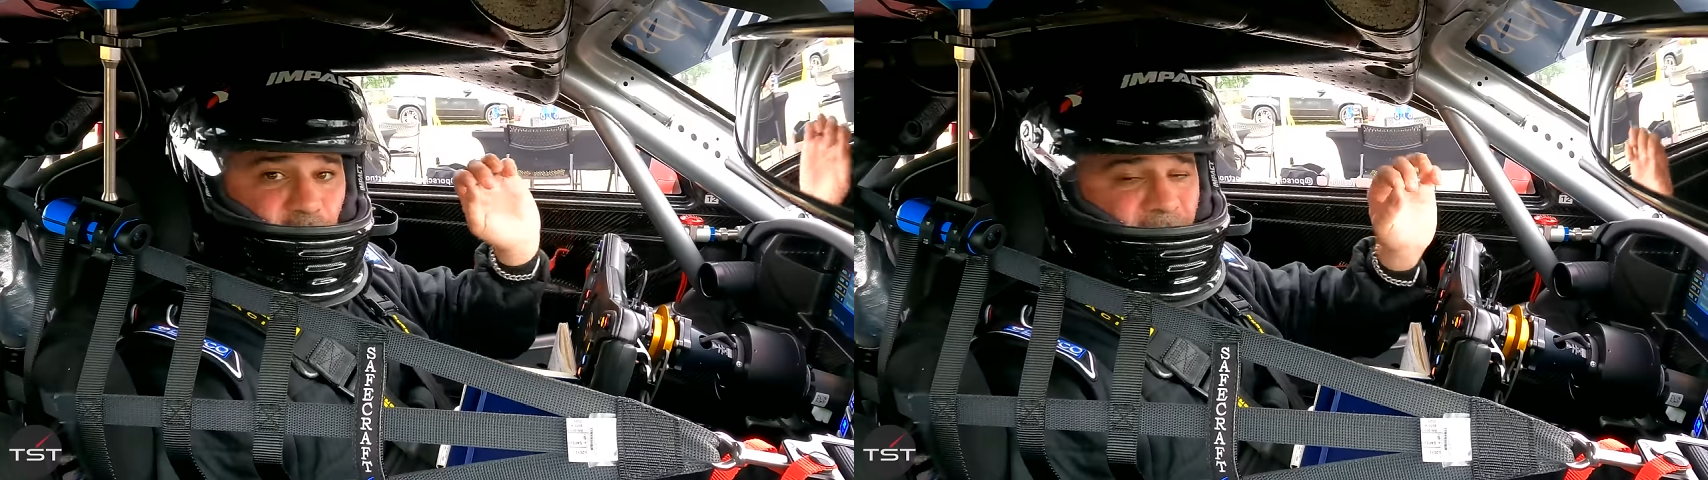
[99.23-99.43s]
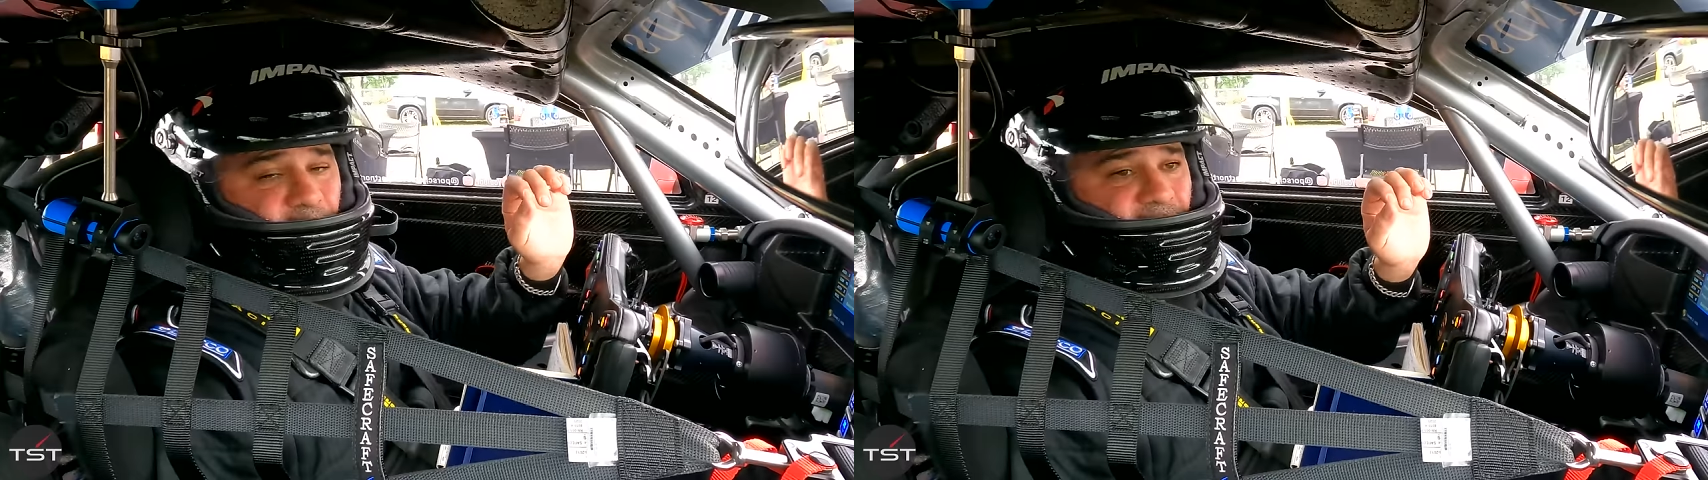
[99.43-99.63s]

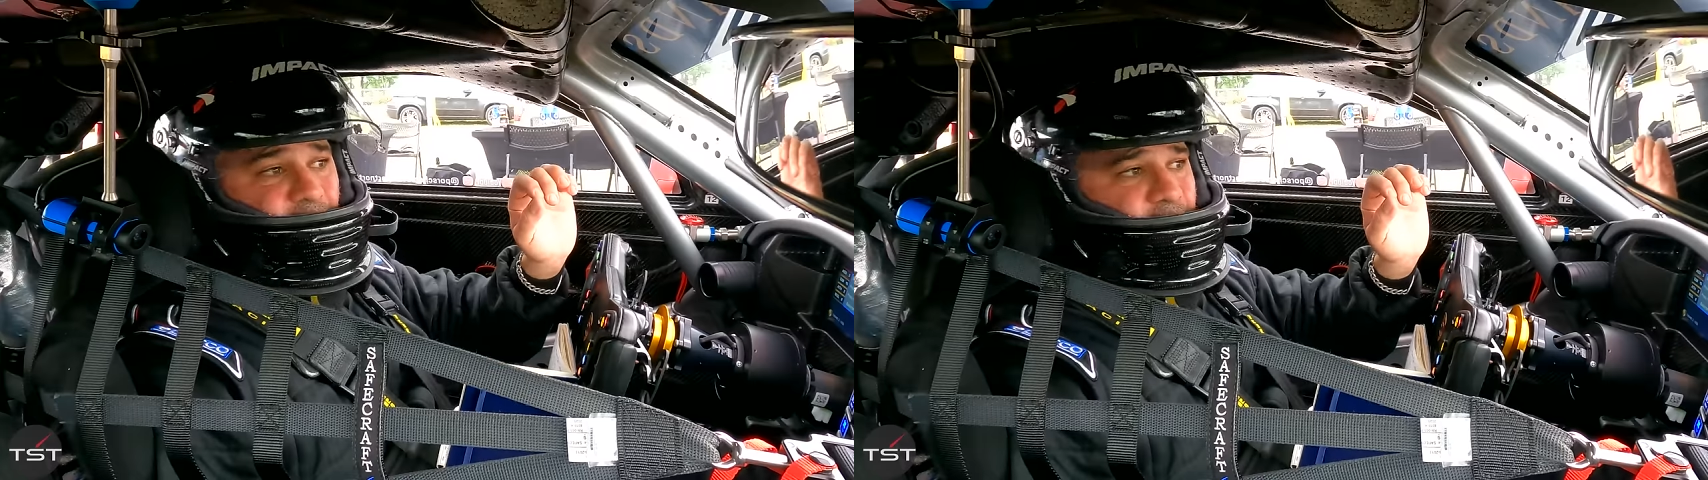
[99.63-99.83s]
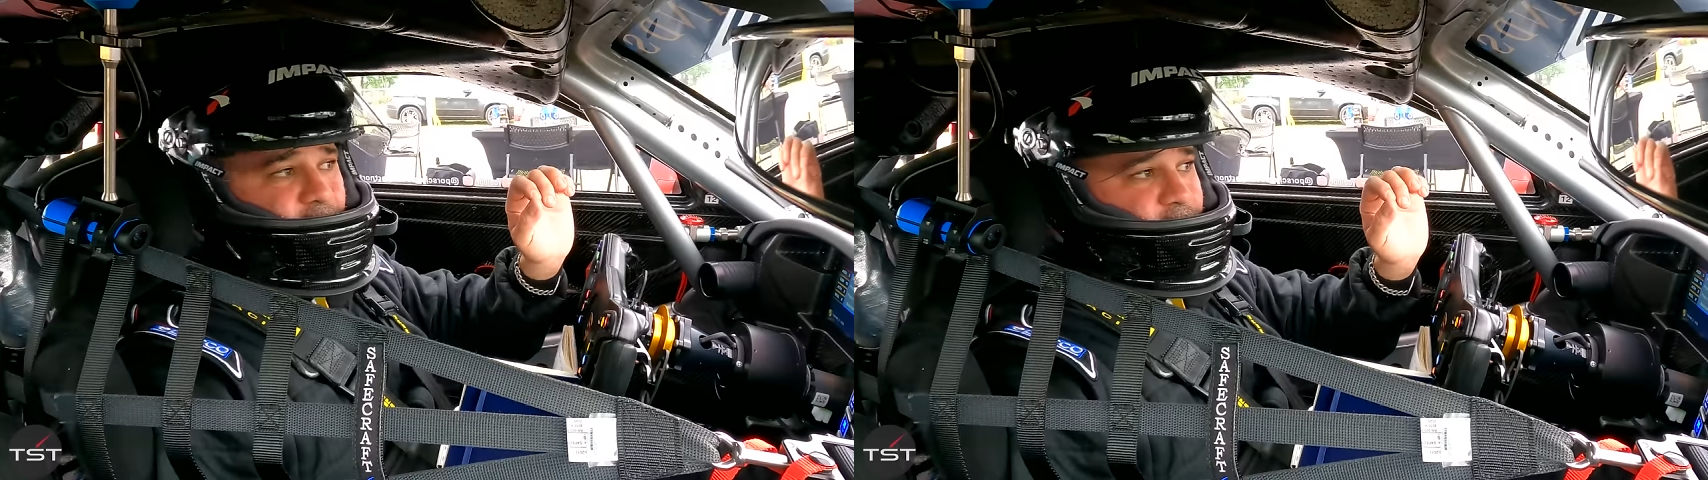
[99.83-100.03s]
three
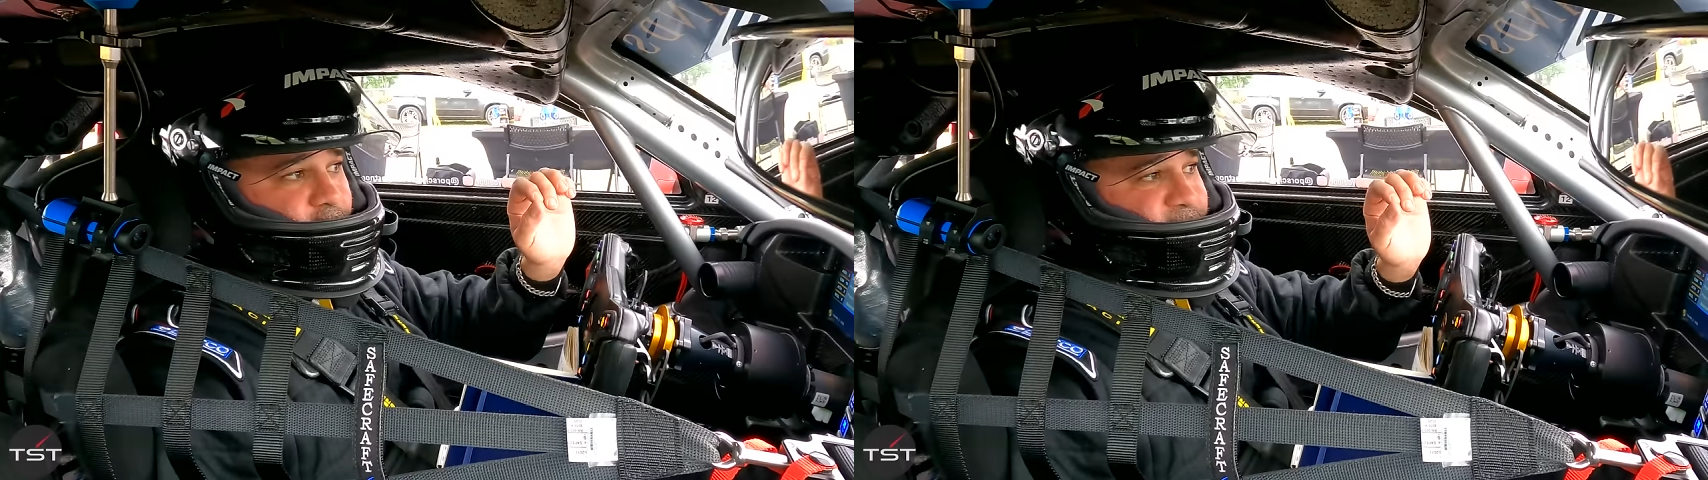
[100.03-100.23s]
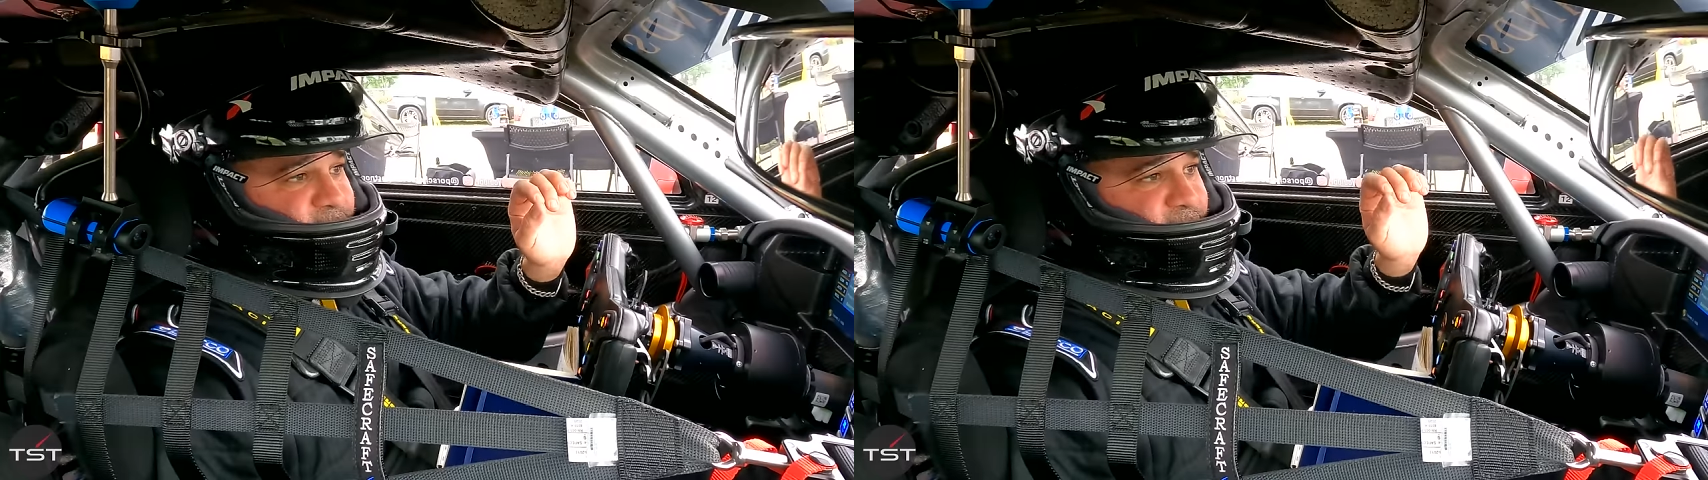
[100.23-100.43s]
mile road
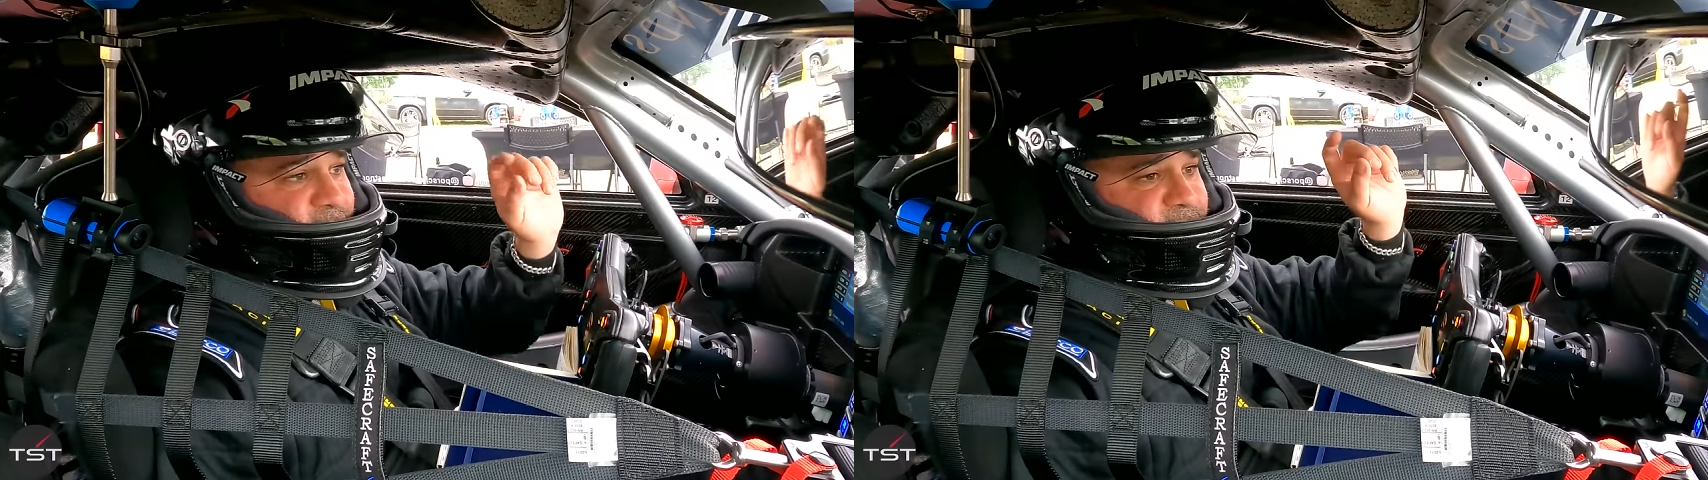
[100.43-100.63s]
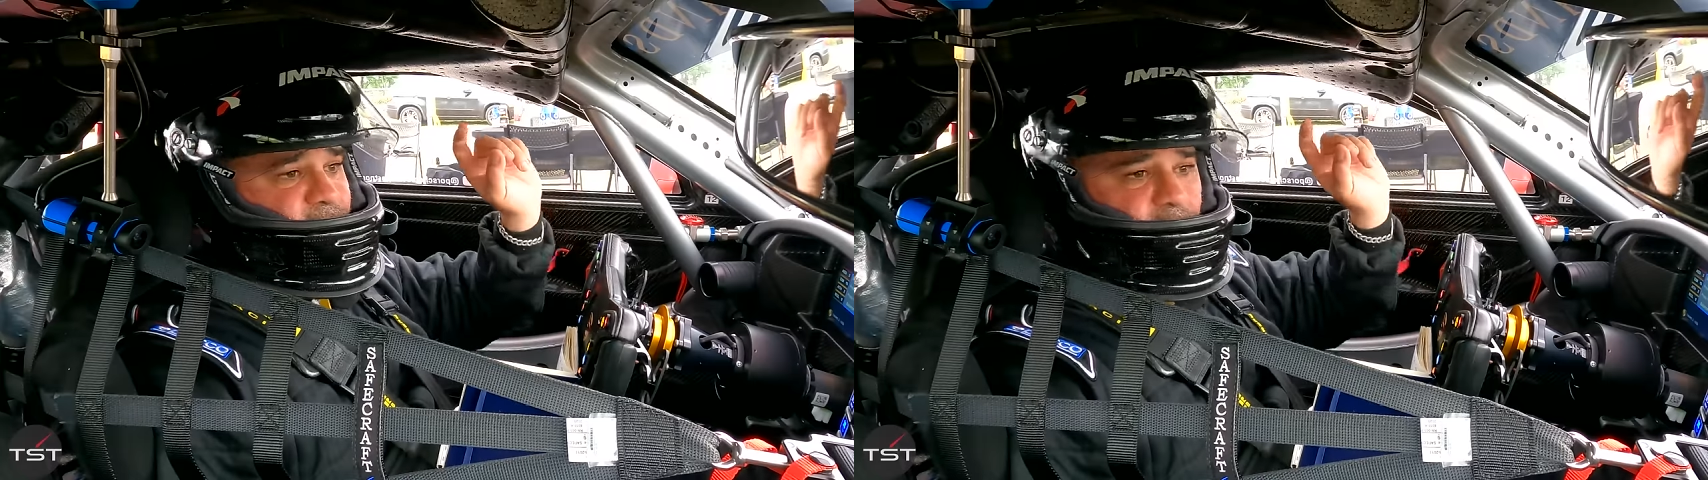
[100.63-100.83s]
course that
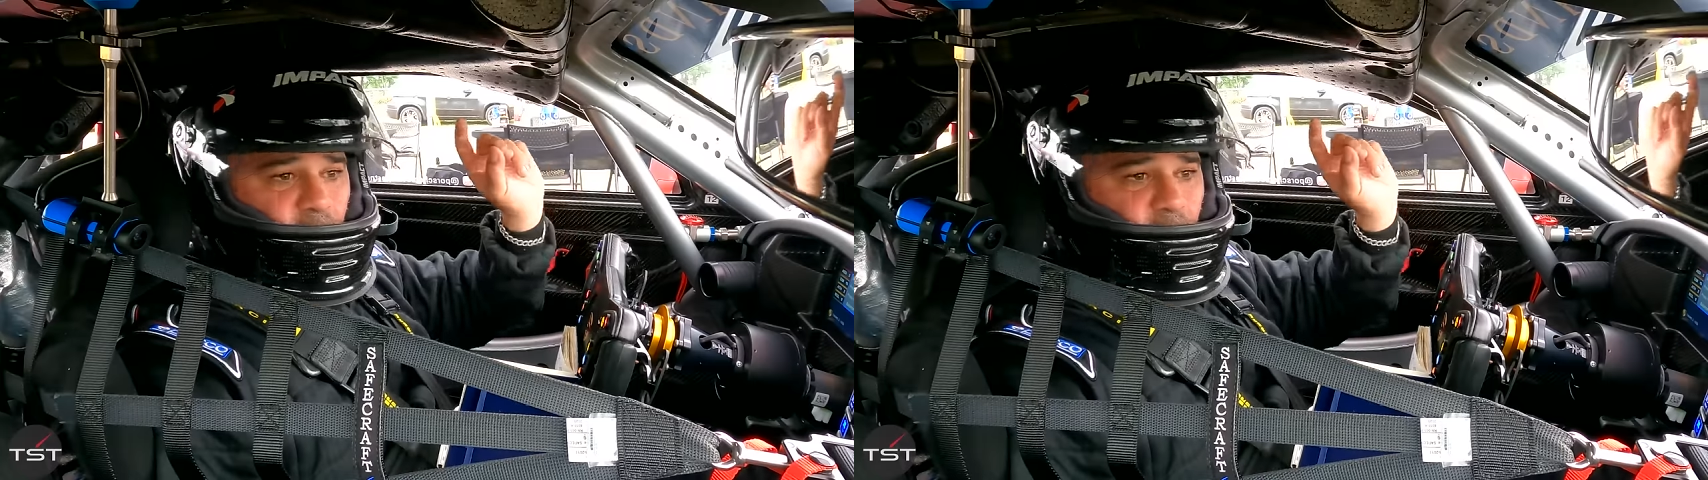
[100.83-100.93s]
has